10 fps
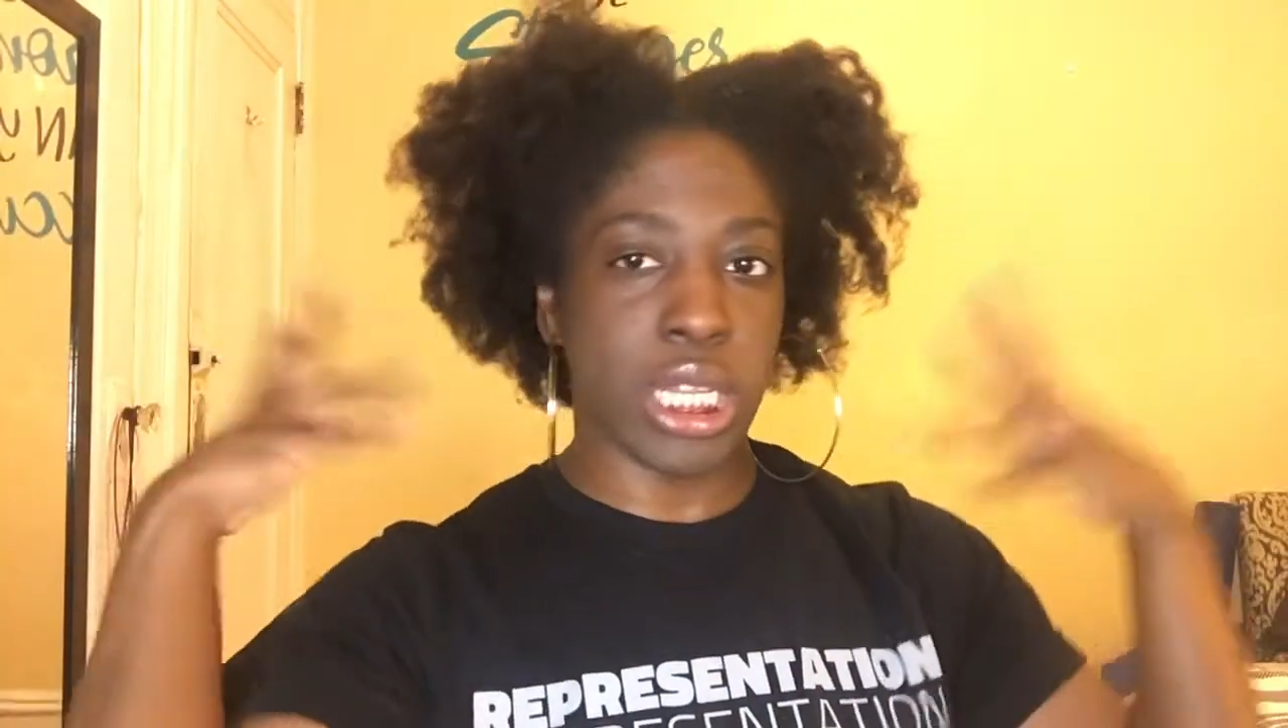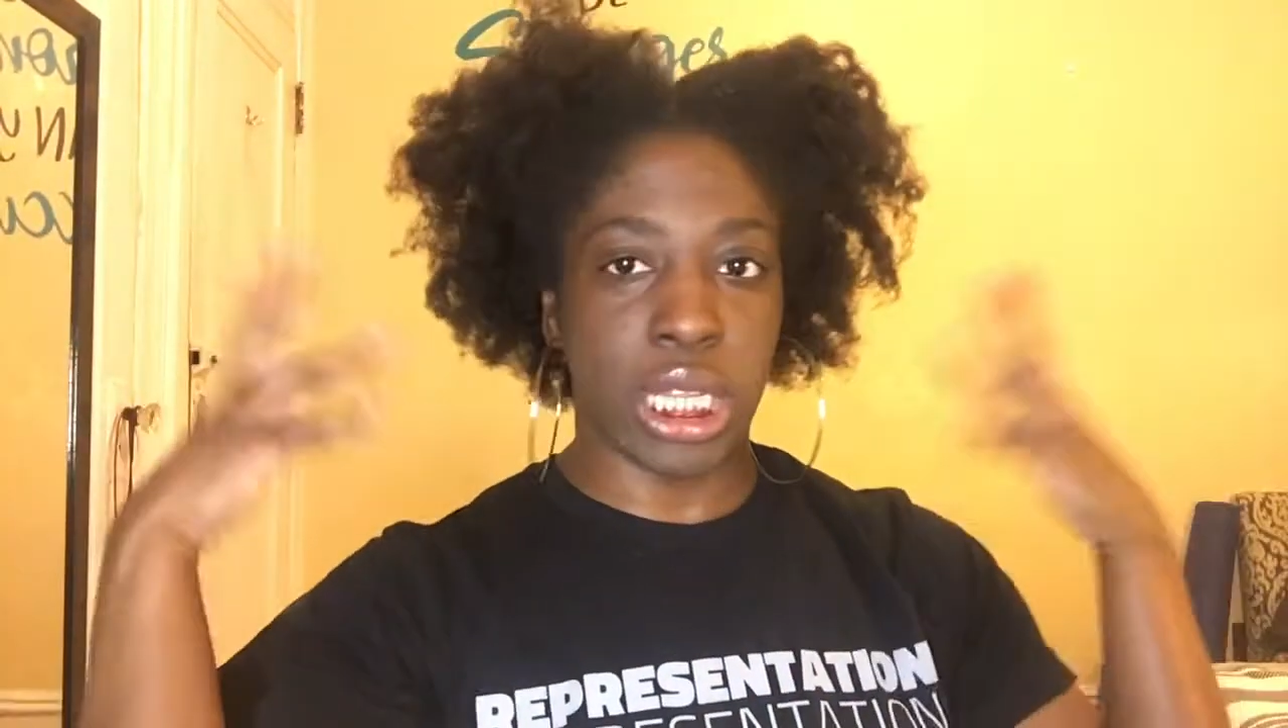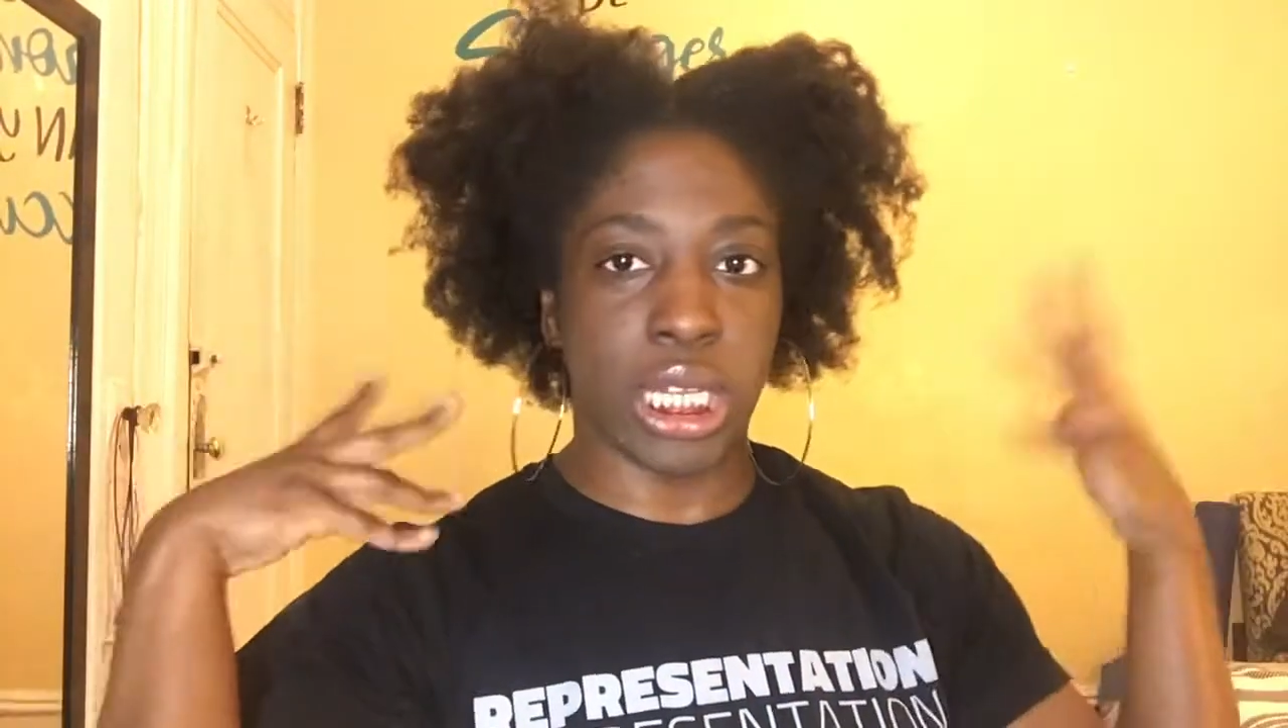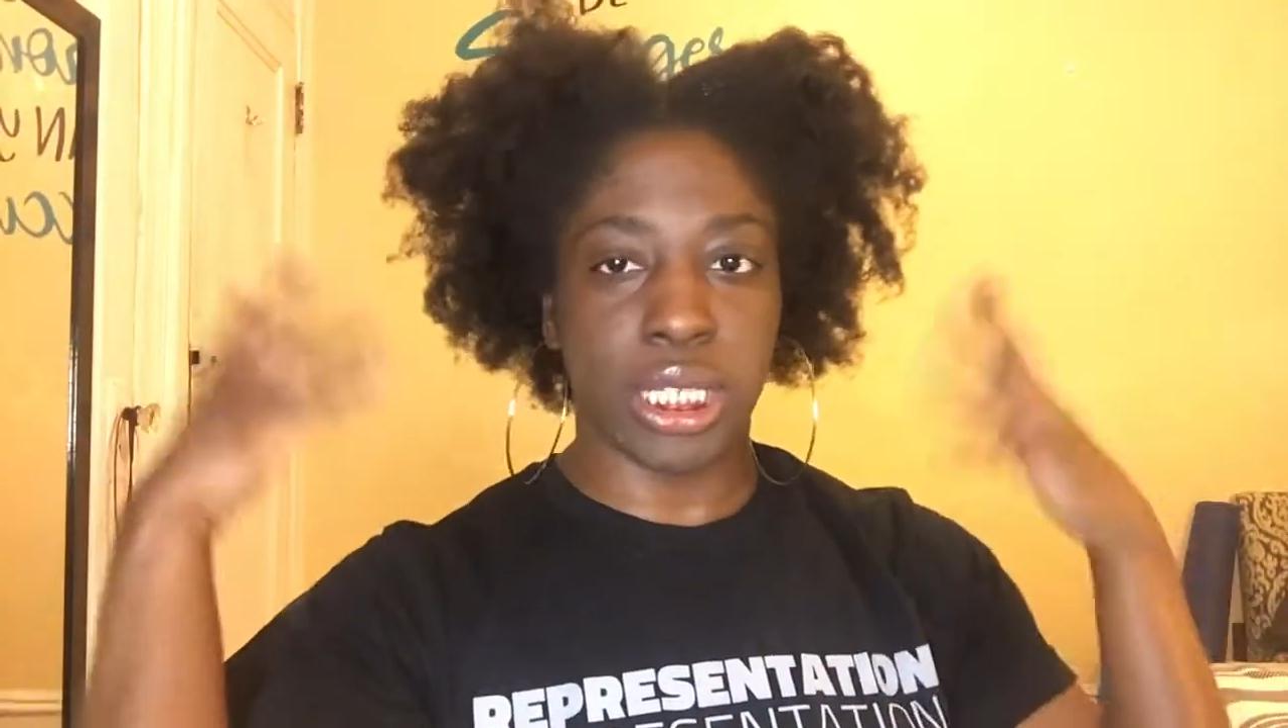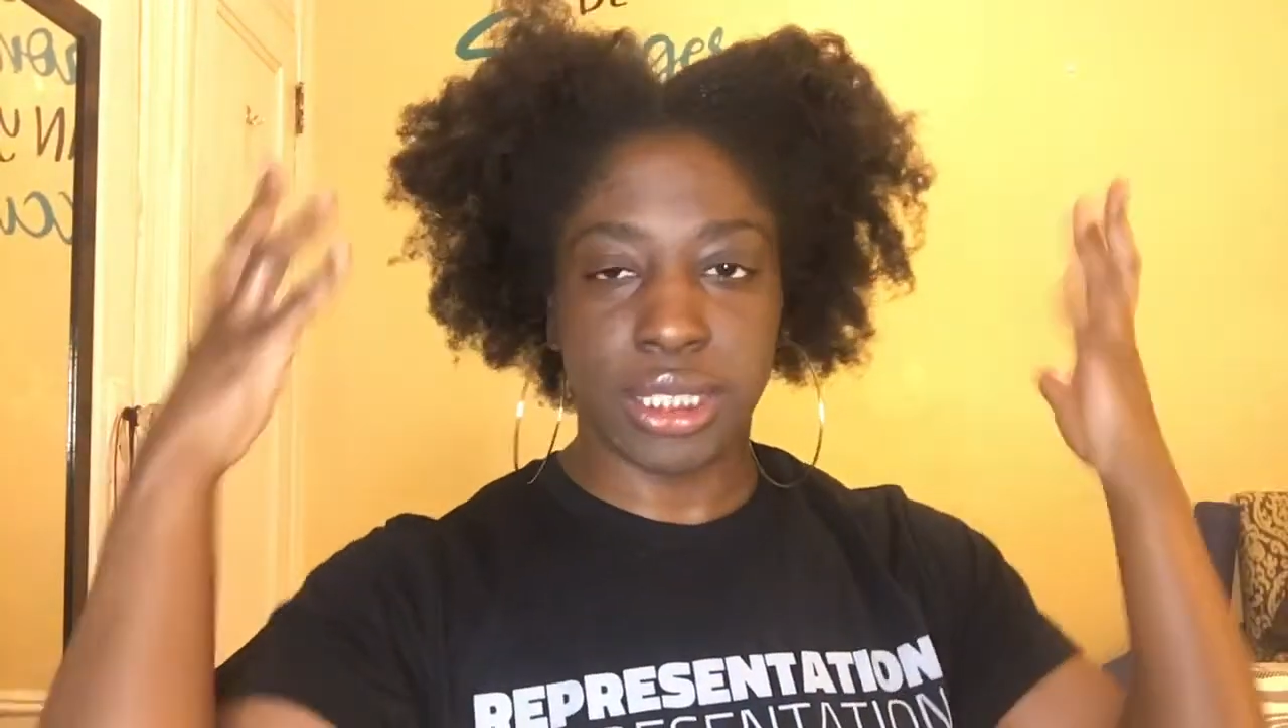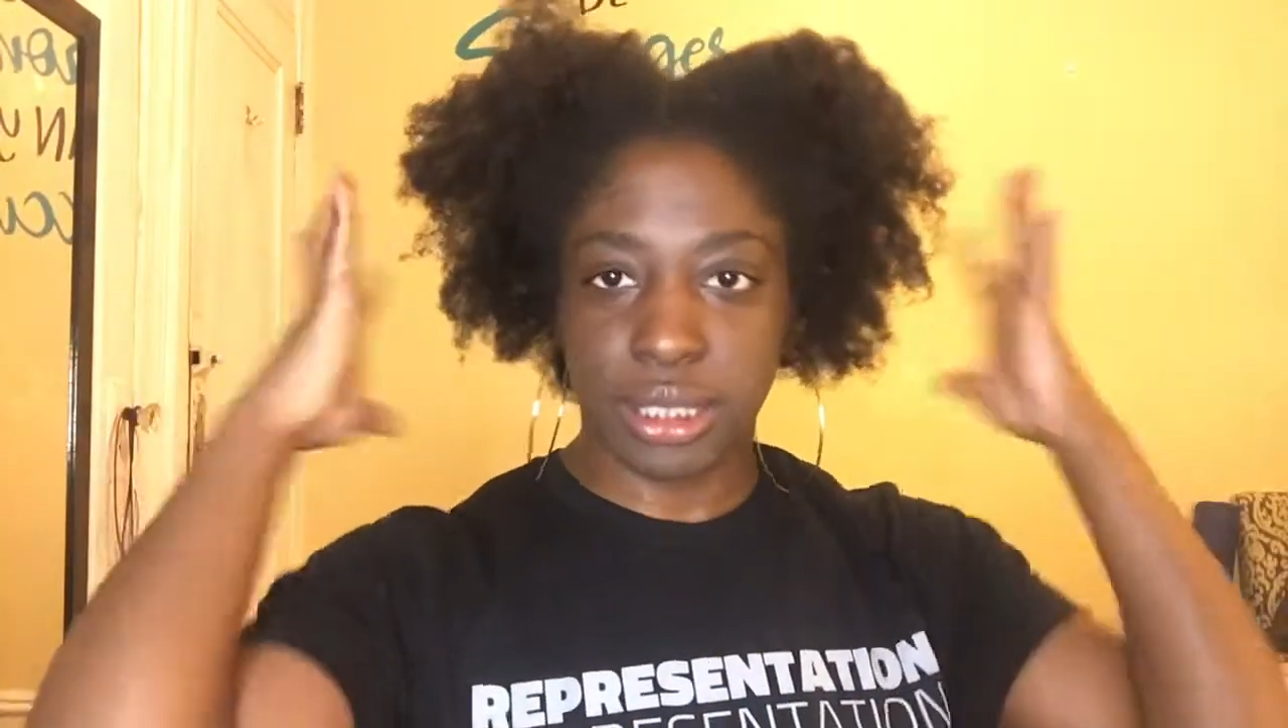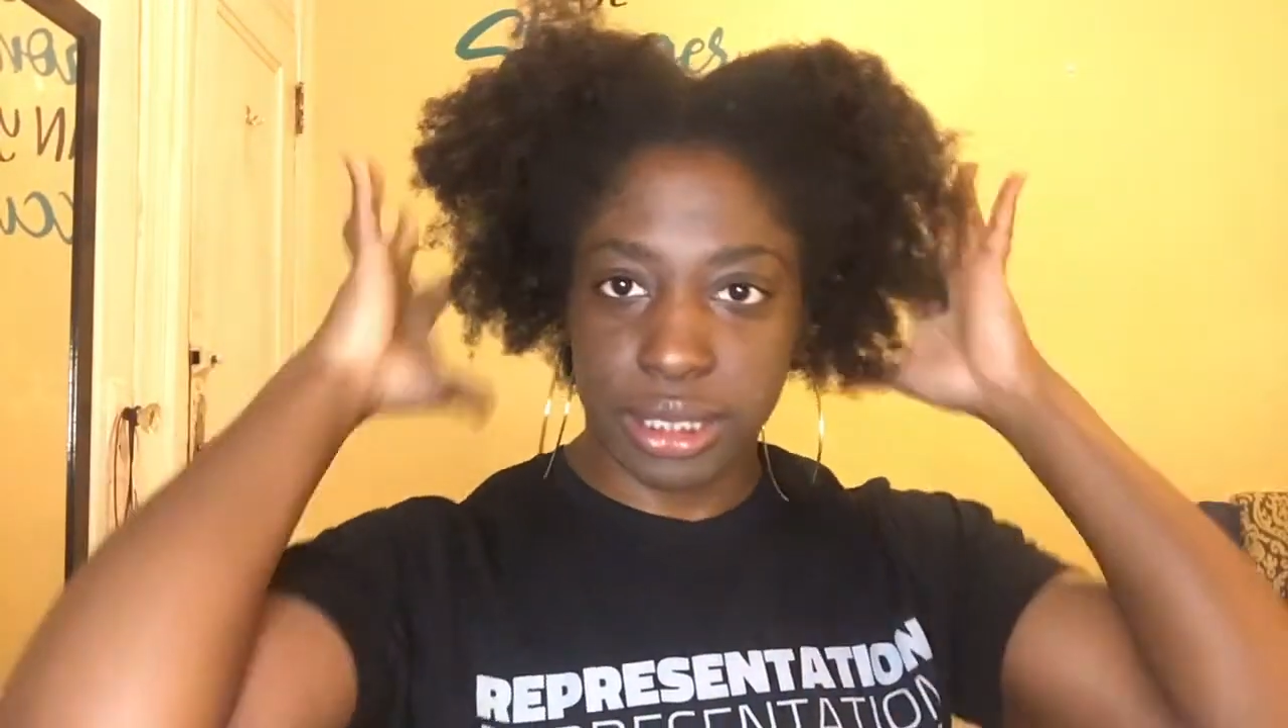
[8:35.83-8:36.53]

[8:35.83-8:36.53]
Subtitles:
can look